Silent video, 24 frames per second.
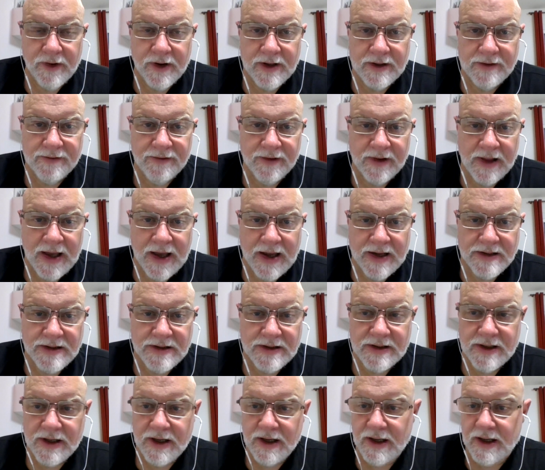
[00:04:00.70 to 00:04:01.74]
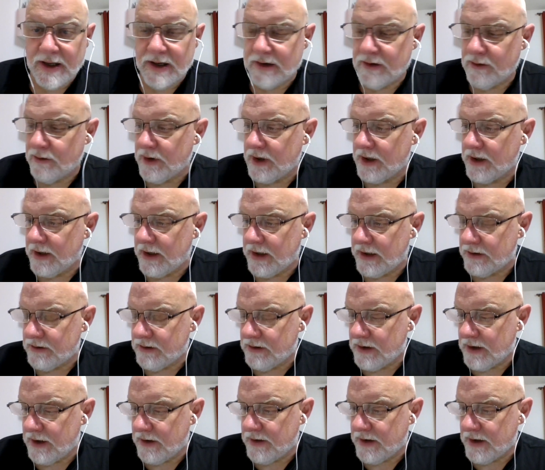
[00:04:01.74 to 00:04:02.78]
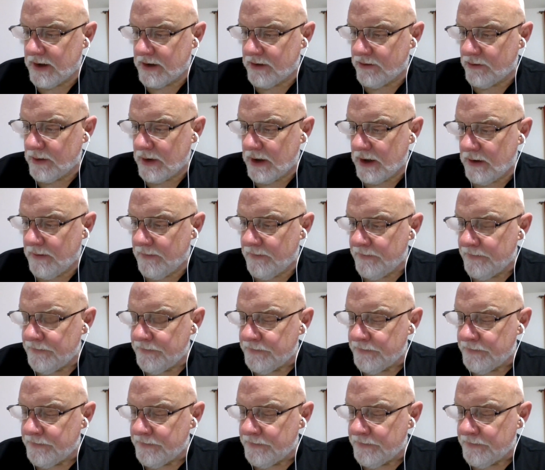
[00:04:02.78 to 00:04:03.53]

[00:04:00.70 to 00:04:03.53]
Age Flash and Green Lantern, I think, as well.